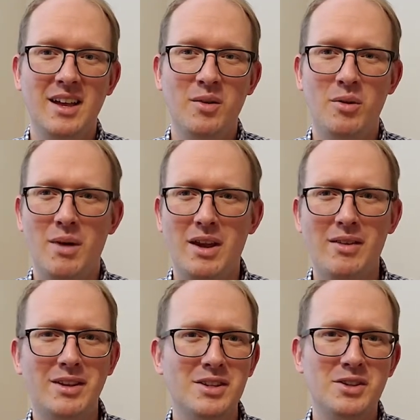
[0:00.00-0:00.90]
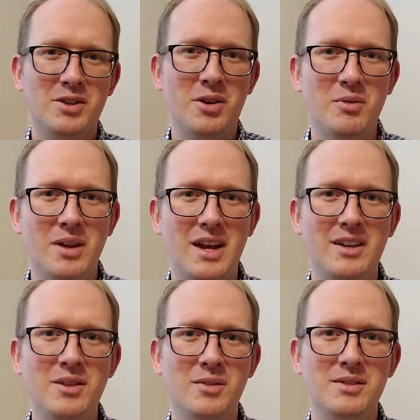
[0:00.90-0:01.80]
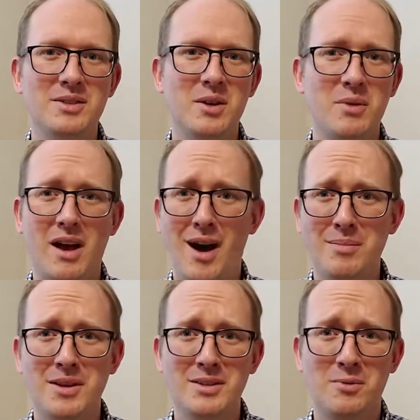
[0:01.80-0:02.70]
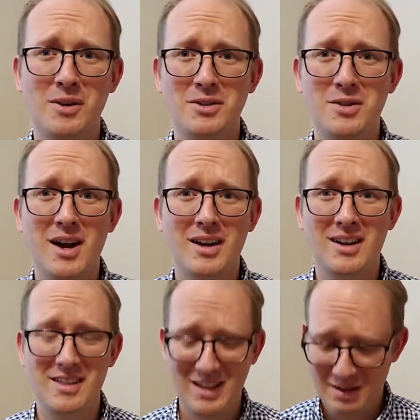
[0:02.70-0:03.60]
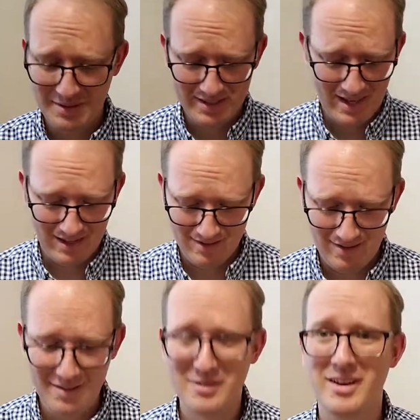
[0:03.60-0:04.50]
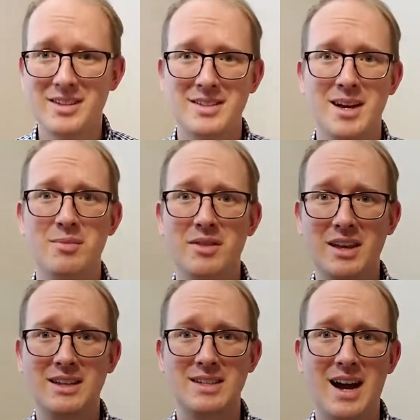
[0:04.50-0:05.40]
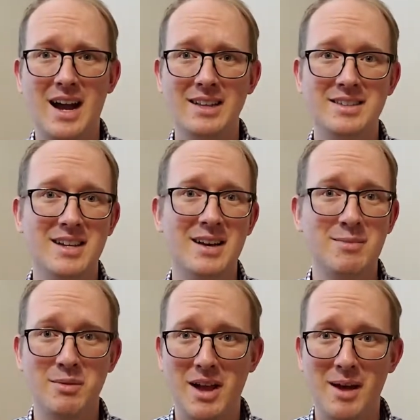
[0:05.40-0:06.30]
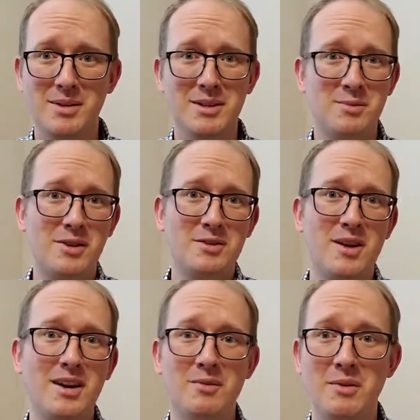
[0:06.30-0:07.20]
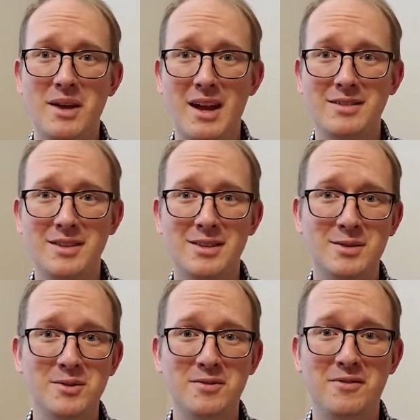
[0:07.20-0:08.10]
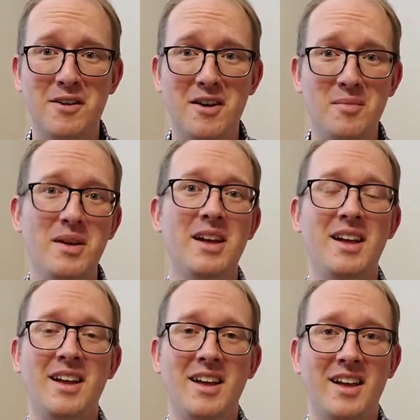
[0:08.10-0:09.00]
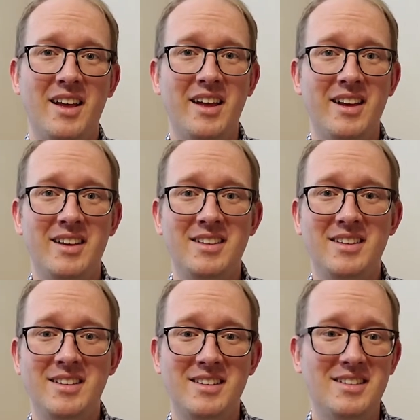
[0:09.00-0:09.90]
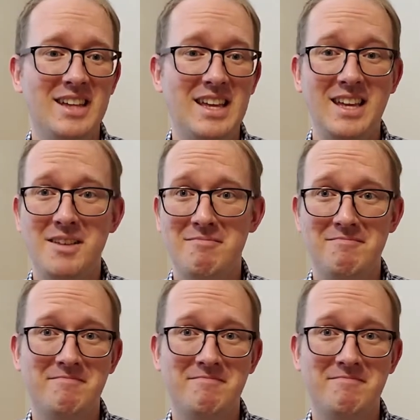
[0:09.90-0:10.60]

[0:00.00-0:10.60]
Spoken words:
well, why don't I just show you what I do? And so we hopped in his work truck, and I think I was like all dressed up with like a tie and stuff, but we hopped in his work truck and we went out to the school farm, and he